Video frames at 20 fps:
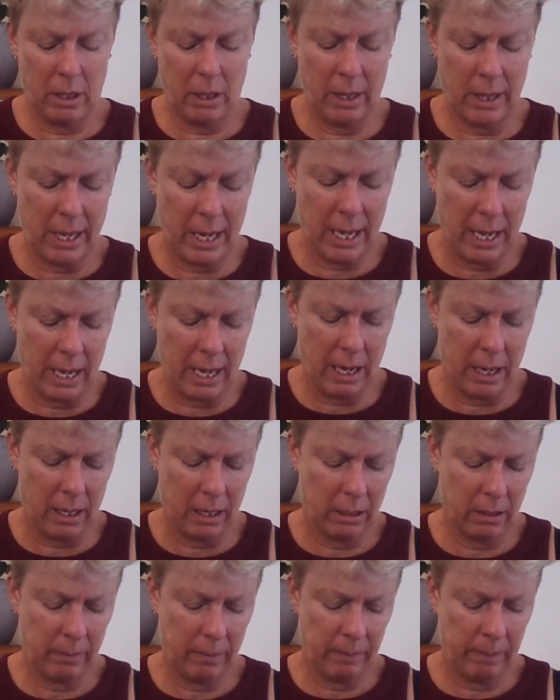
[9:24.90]
they are
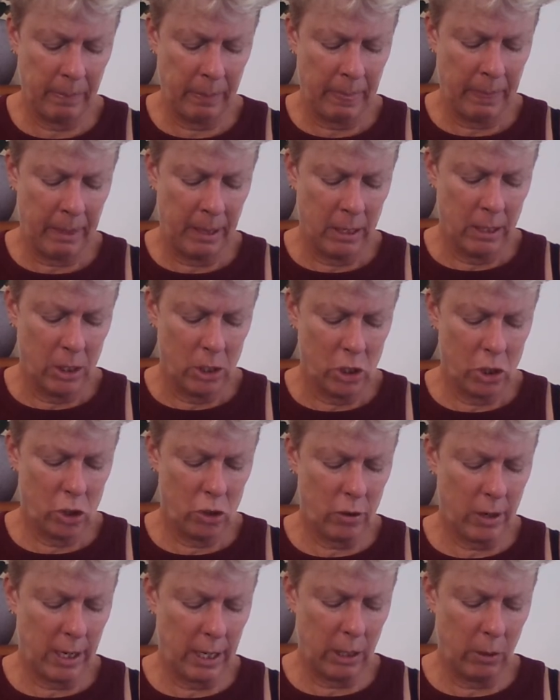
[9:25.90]

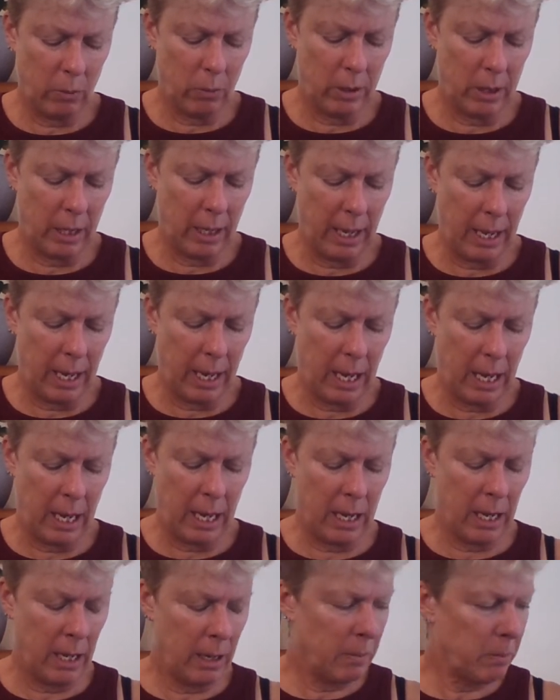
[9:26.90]
struggling with their
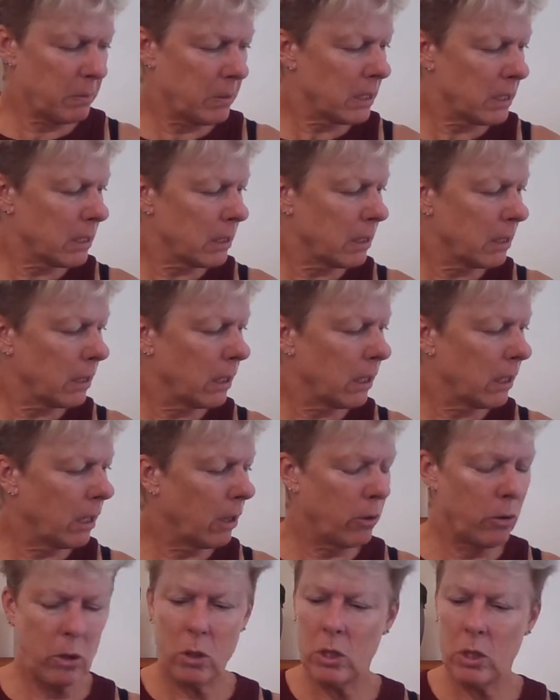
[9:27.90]
arms.
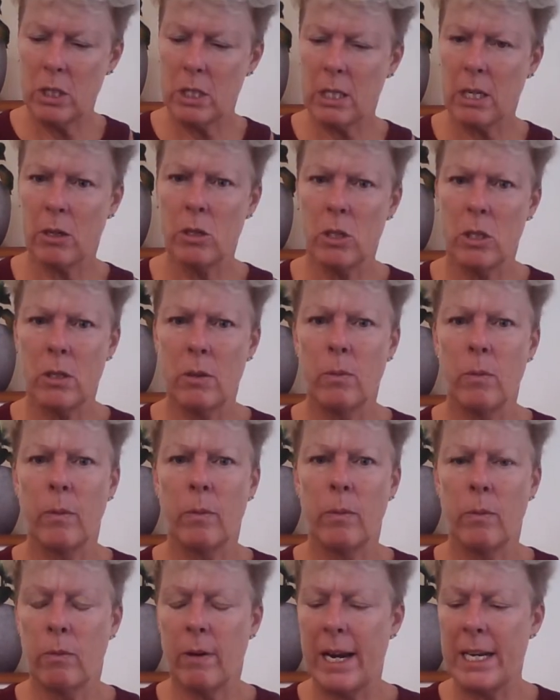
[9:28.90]
I'll
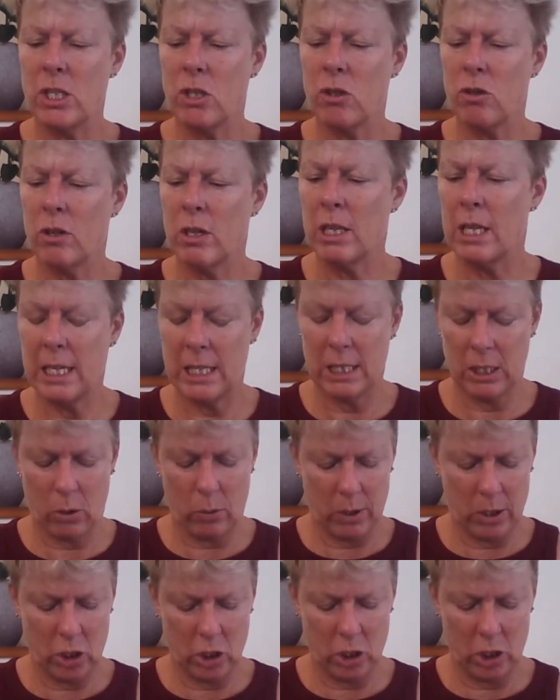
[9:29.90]
race through these
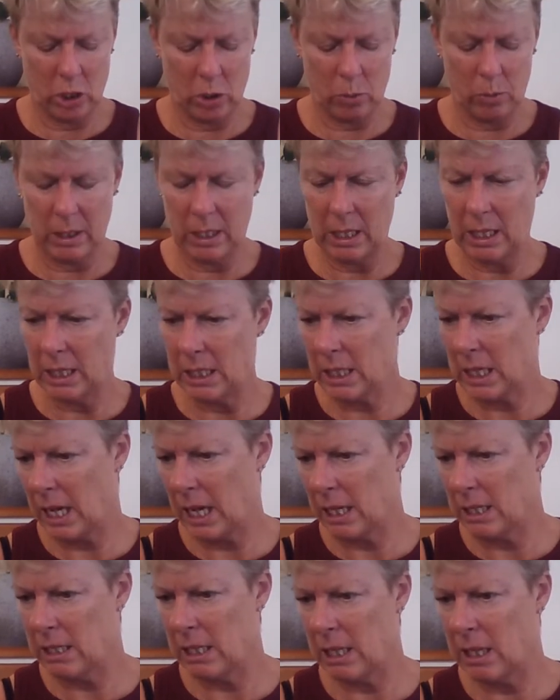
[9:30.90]
questions with these
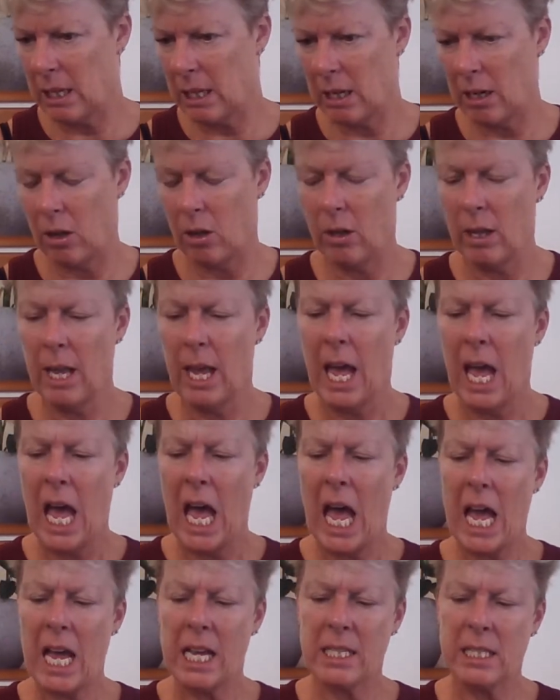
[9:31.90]
cards, and then I'll
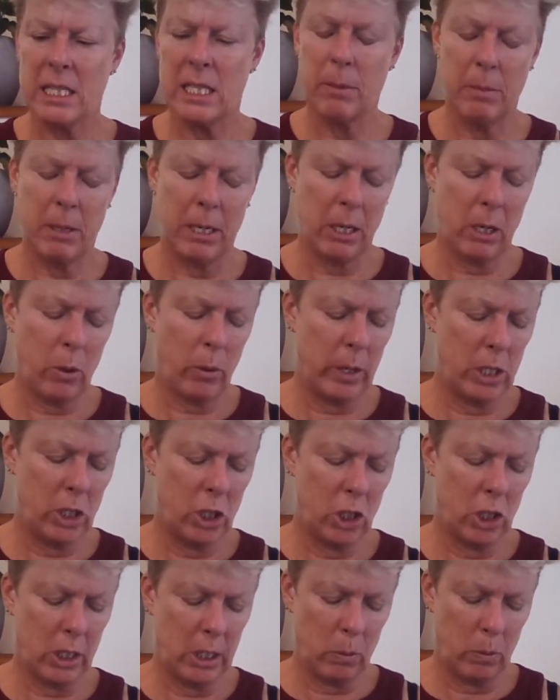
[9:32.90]
ask similar
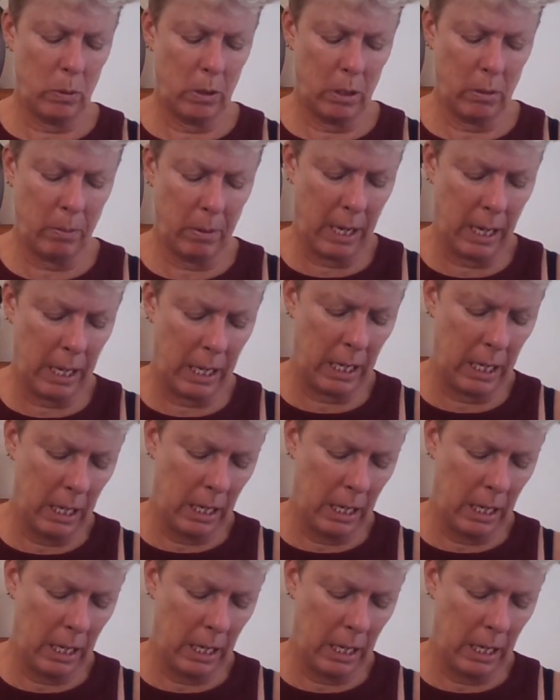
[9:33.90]
questions with my